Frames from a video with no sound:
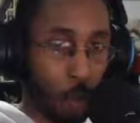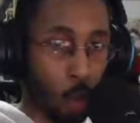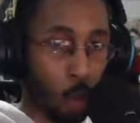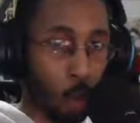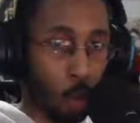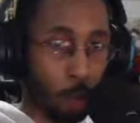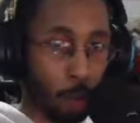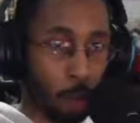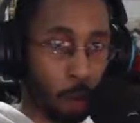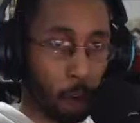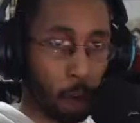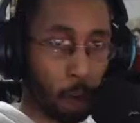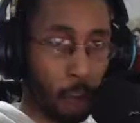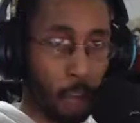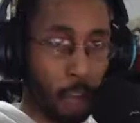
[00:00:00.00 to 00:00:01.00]
work
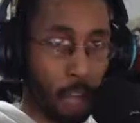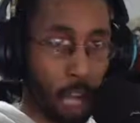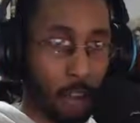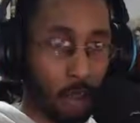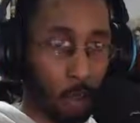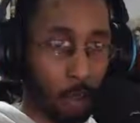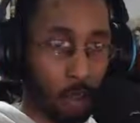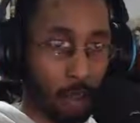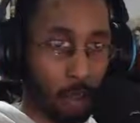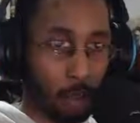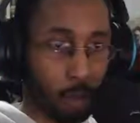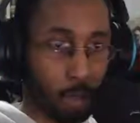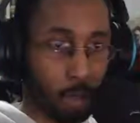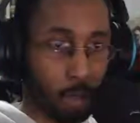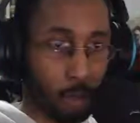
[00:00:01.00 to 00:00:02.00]
for every one of them,
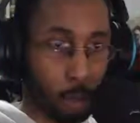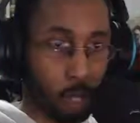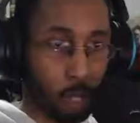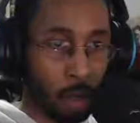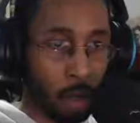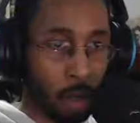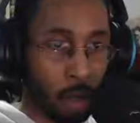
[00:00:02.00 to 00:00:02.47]
because I mean,